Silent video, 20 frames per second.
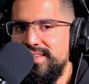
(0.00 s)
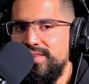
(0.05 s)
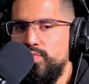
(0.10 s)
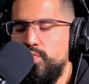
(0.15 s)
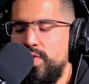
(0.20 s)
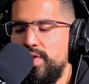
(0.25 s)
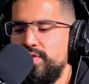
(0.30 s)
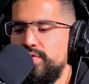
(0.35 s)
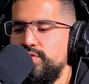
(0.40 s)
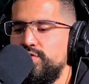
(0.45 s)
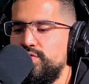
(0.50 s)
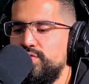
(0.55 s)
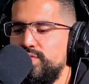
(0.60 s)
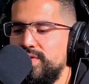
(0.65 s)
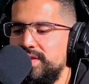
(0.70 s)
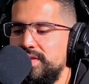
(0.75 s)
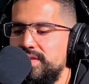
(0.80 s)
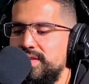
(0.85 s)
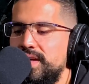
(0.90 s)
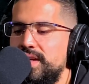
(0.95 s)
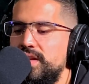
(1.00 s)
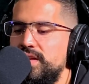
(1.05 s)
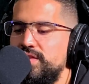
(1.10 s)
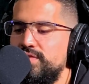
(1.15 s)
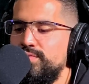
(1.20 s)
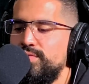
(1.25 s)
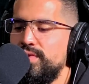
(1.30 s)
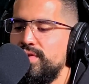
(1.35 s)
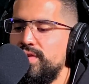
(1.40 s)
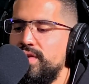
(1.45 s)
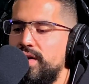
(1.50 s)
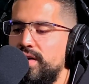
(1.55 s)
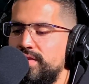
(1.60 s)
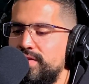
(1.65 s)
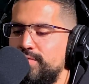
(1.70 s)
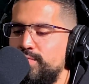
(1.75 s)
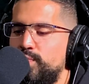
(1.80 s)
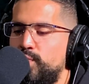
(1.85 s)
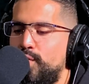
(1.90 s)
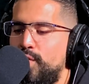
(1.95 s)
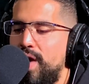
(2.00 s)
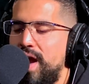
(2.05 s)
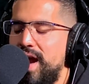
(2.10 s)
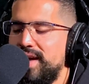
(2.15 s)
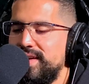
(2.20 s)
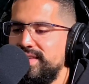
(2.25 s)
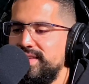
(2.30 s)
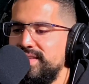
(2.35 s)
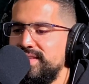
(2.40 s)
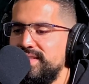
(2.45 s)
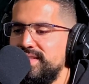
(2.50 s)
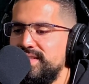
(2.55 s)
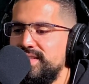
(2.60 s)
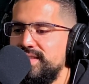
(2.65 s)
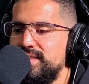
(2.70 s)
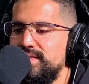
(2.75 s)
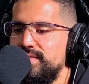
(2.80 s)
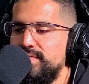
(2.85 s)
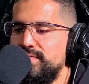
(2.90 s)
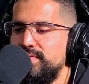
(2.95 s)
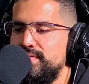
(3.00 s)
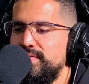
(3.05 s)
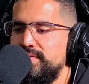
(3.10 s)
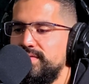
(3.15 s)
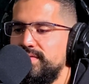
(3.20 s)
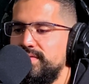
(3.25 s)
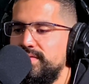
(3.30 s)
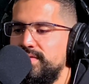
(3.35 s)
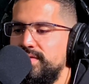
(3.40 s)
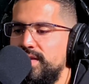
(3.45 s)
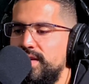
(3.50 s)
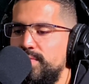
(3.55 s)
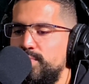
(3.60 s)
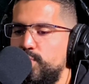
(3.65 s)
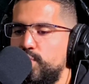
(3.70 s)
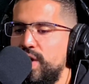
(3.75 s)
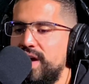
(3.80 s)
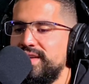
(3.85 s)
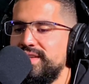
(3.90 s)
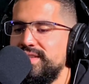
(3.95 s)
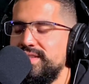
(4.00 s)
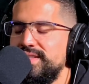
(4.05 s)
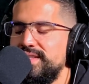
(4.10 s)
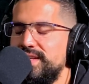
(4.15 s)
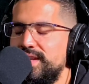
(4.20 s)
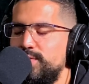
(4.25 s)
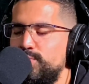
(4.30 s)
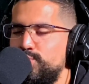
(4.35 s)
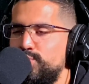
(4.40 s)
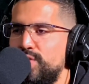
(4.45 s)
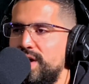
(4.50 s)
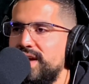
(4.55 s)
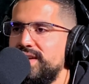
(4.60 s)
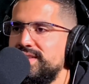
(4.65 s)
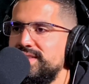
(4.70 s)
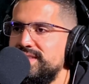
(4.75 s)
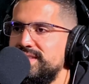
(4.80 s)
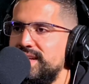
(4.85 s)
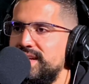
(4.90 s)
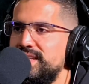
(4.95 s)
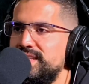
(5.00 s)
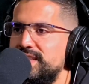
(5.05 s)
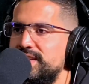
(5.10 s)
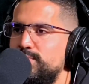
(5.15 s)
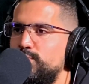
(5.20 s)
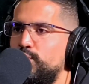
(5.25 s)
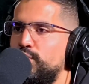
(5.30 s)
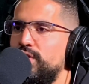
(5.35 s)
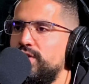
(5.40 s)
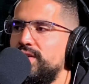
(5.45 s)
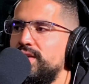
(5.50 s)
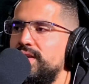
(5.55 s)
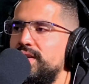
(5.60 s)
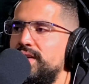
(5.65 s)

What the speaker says: whether you intend to or not, you practice and practice and practice that teamwork.